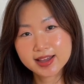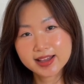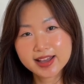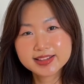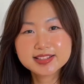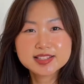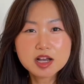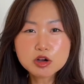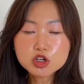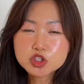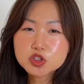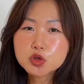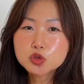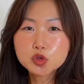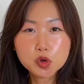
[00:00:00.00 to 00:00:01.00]
And he's
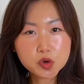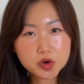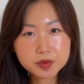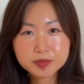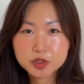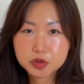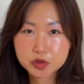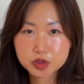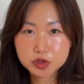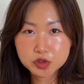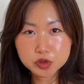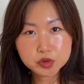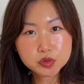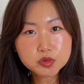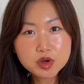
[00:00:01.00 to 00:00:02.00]
also torn between
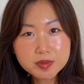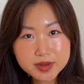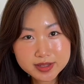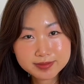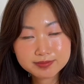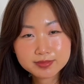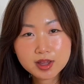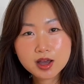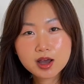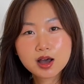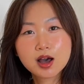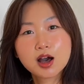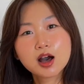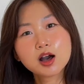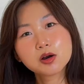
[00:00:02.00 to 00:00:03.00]
two women.
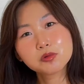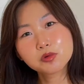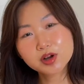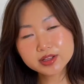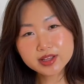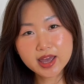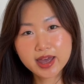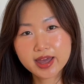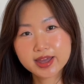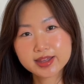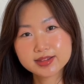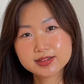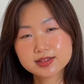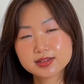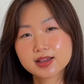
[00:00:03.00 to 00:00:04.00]
On one
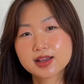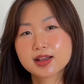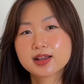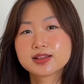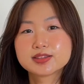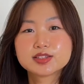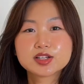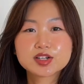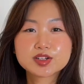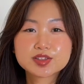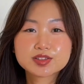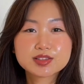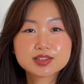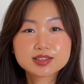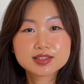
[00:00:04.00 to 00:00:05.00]
hand,
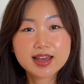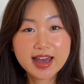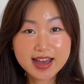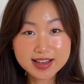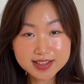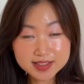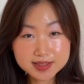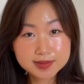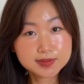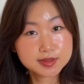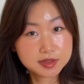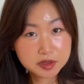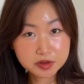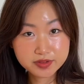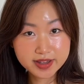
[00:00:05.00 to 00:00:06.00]
there's his ex,
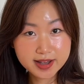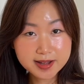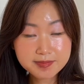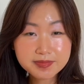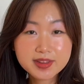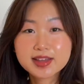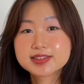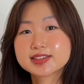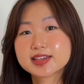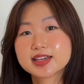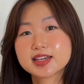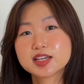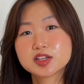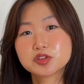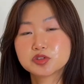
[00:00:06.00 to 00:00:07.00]
Sylvia.
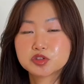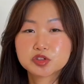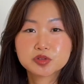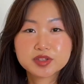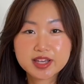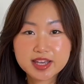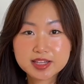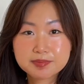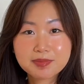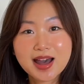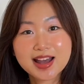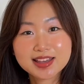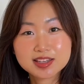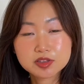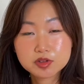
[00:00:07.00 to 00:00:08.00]
They used to date
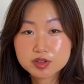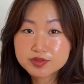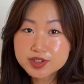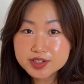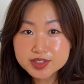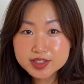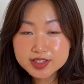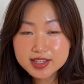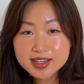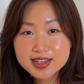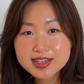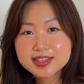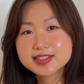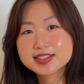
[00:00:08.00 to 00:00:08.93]
back in university.